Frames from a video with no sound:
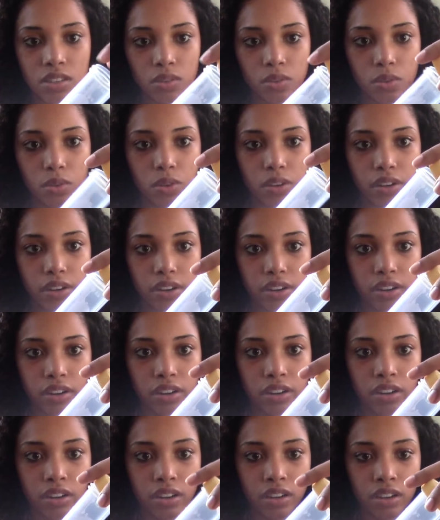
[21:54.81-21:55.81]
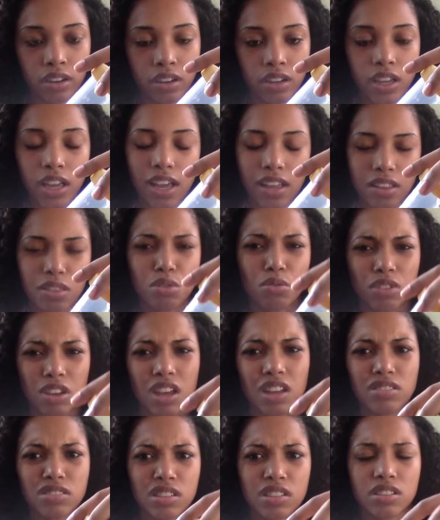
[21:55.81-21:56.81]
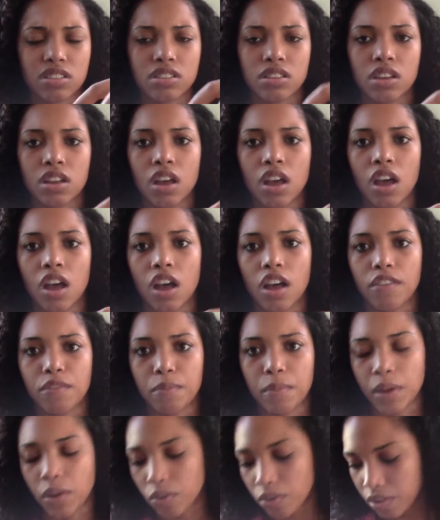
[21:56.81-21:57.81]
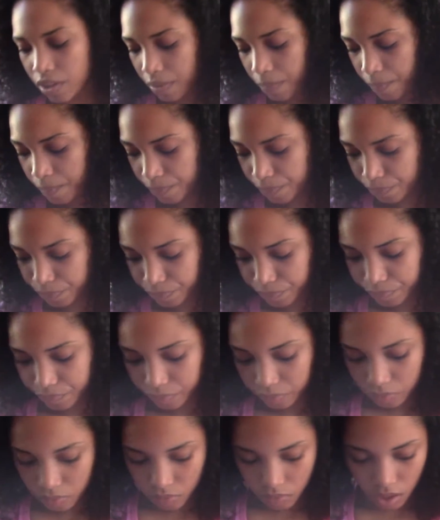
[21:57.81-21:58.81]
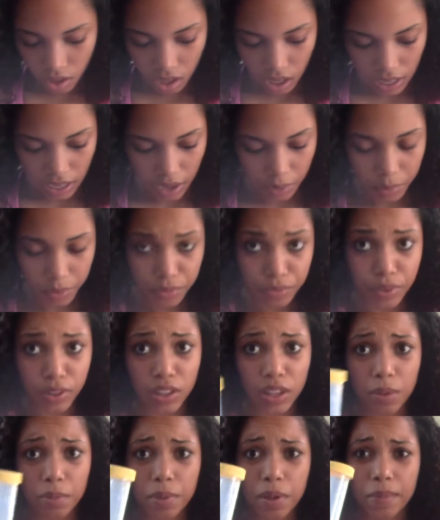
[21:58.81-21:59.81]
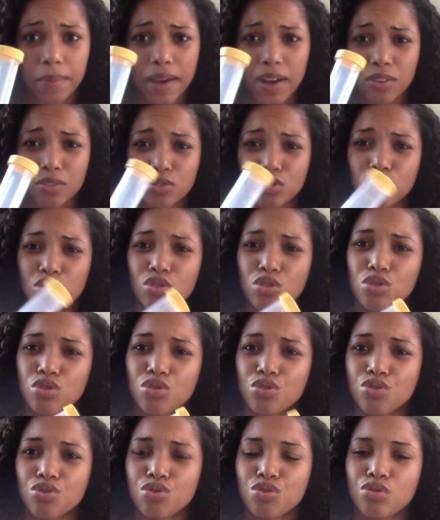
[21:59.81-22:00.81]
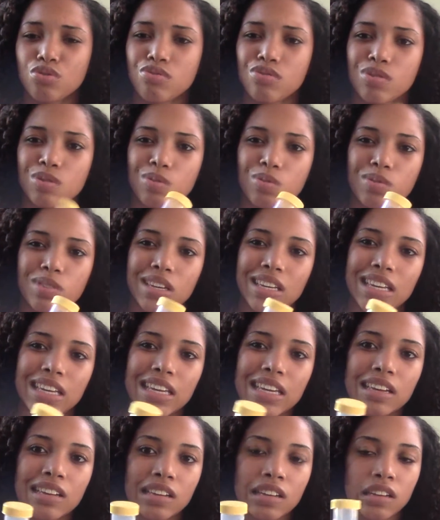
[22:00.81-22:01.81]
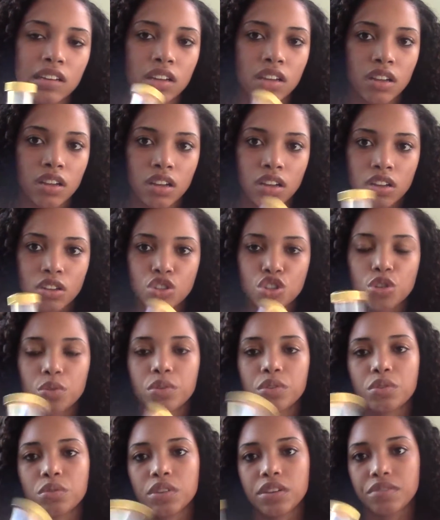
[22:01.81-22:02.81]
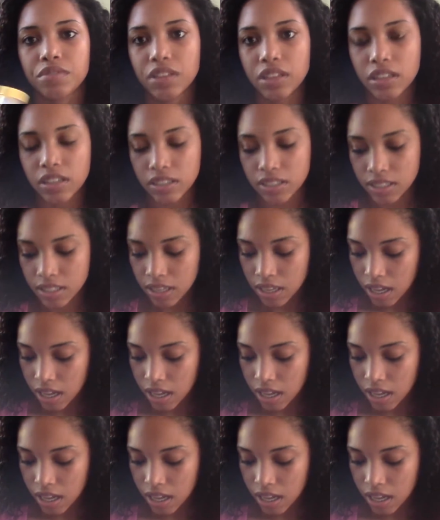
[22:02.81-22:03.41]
or yeah, 3 ounces of milk. And I would fill up about 2 or 3 of these,